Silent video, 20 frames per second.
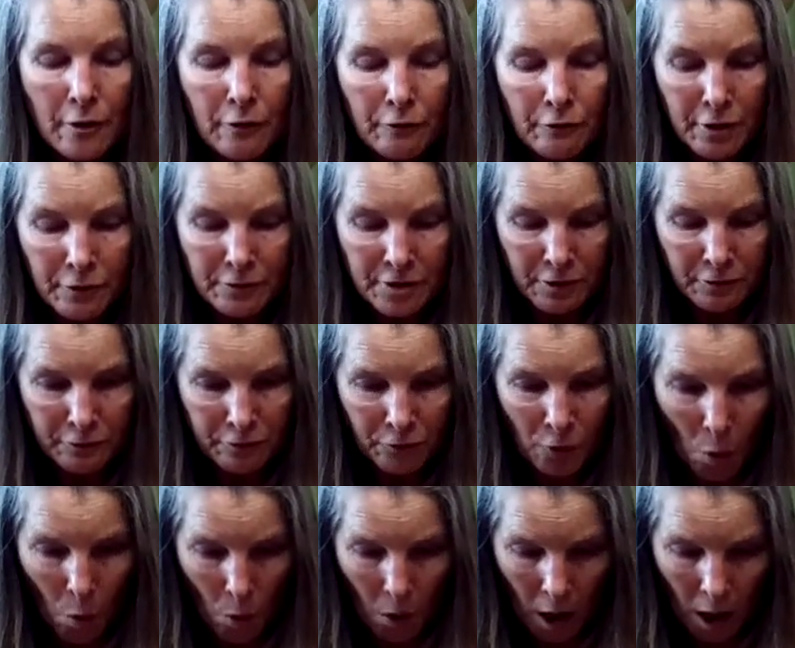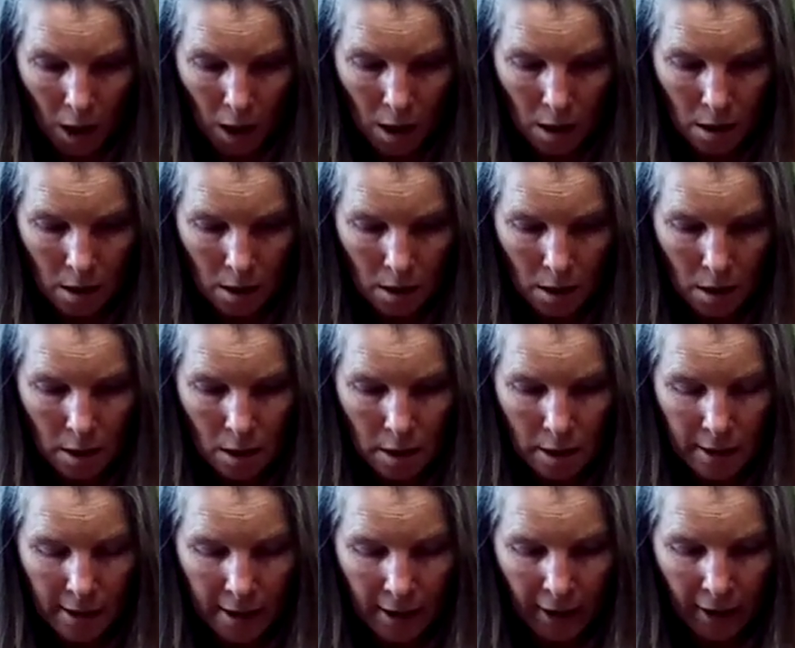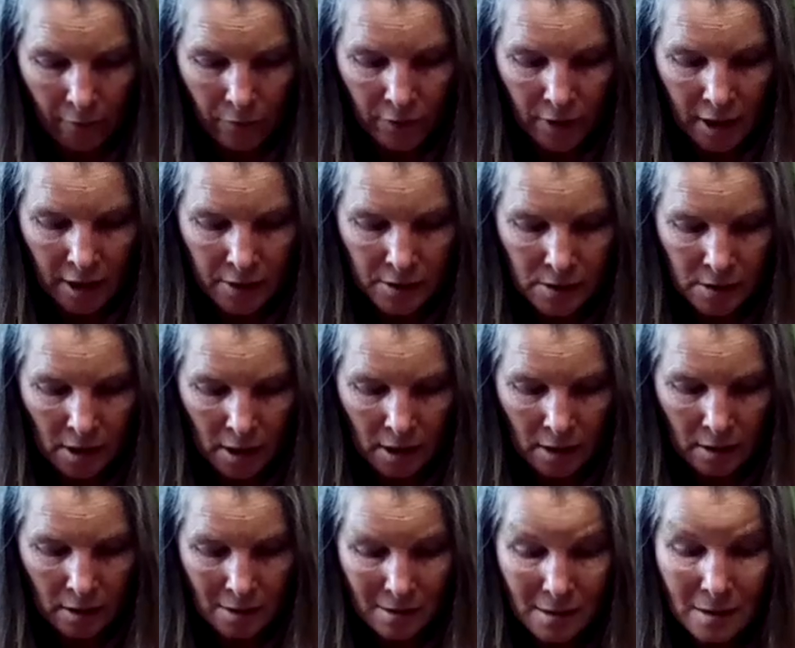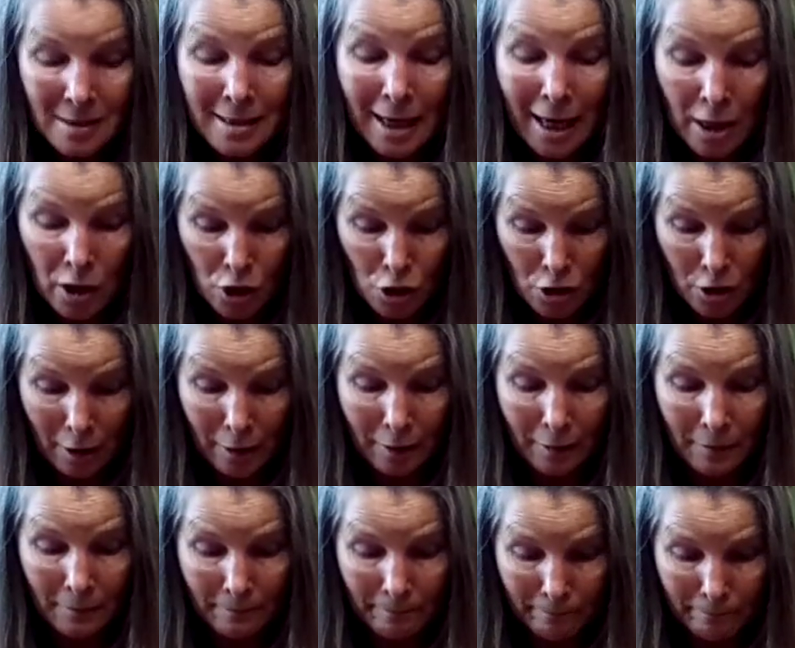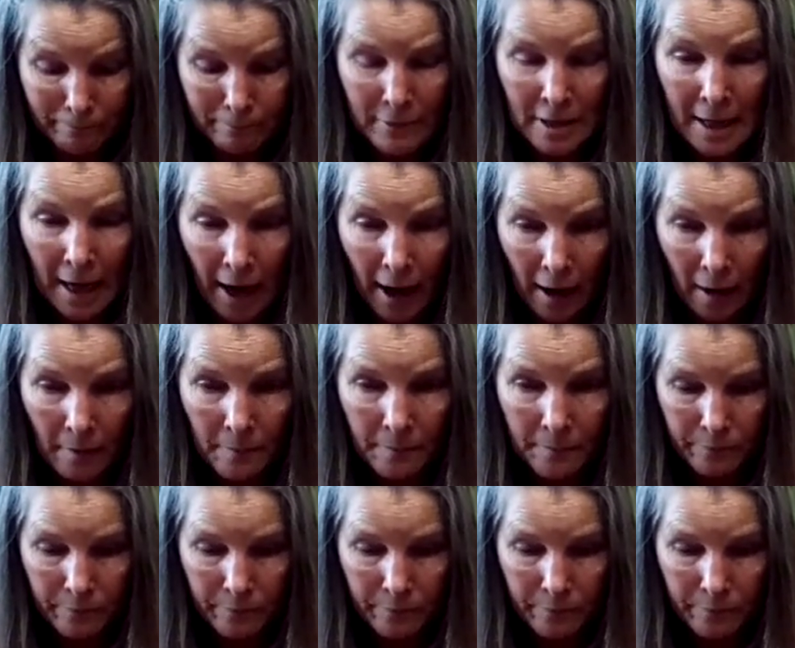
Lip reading: 54. And this is tension. Yeah.